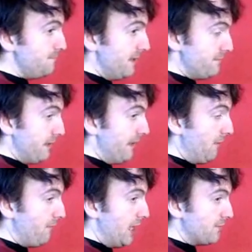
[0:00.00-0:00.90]

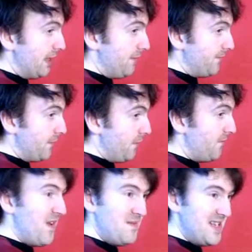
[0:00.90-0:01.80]
It worked well for
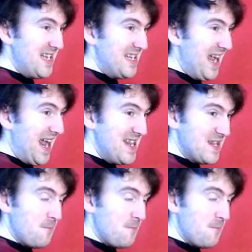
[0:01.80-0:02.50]
15 years.